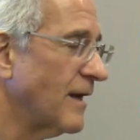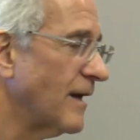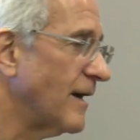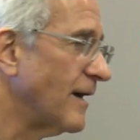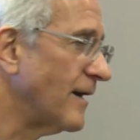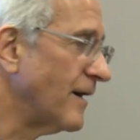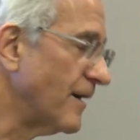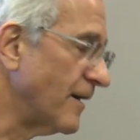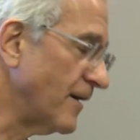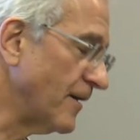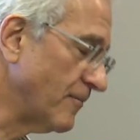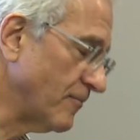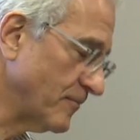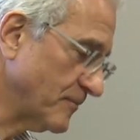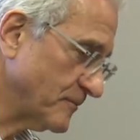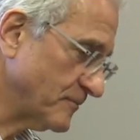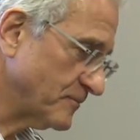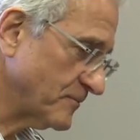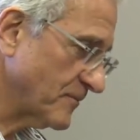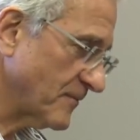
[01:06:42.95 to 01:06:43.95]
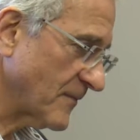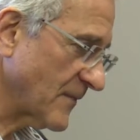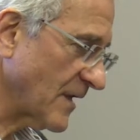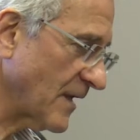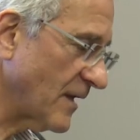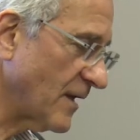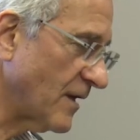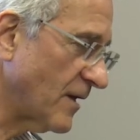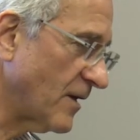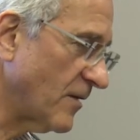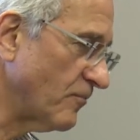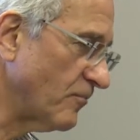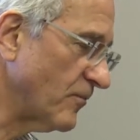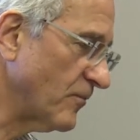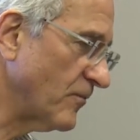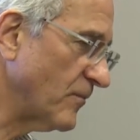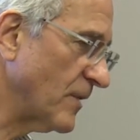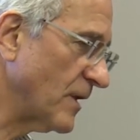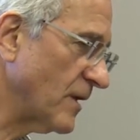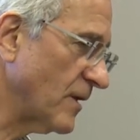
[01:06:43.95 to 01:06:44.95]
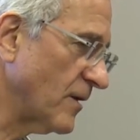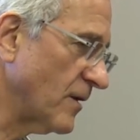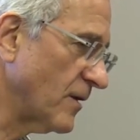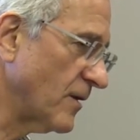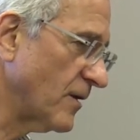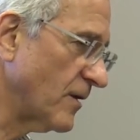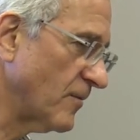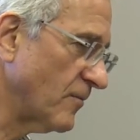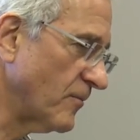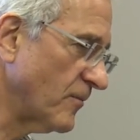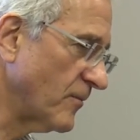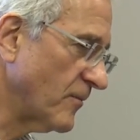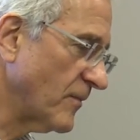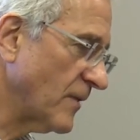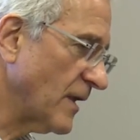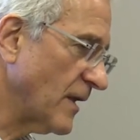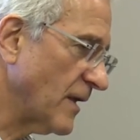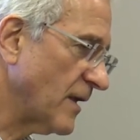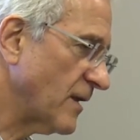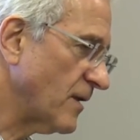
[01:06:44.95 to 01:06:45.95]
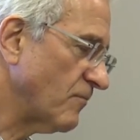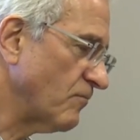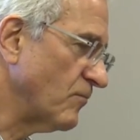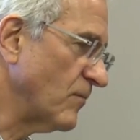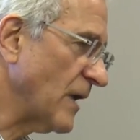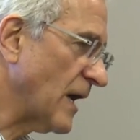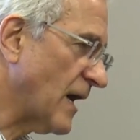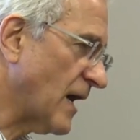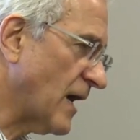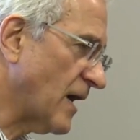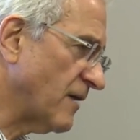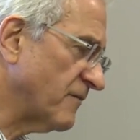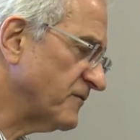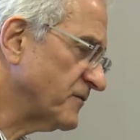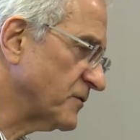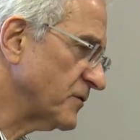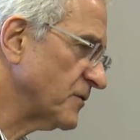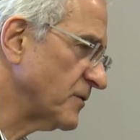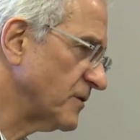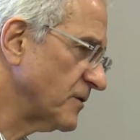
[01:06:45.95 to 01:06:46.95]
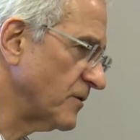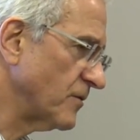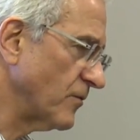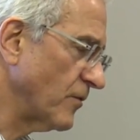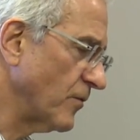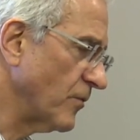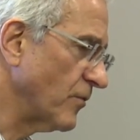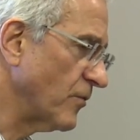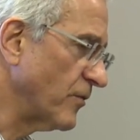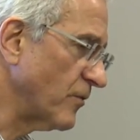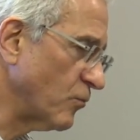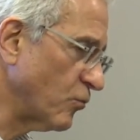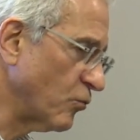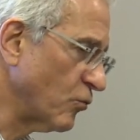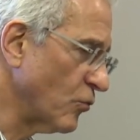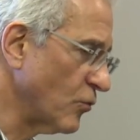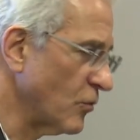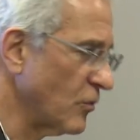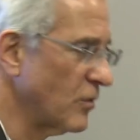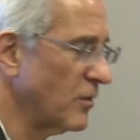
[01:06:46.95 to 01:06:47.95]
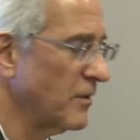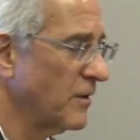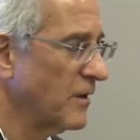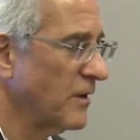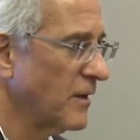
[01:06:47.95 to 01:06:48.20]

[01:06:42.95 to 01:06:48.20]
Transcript: Um, um, um, after the war,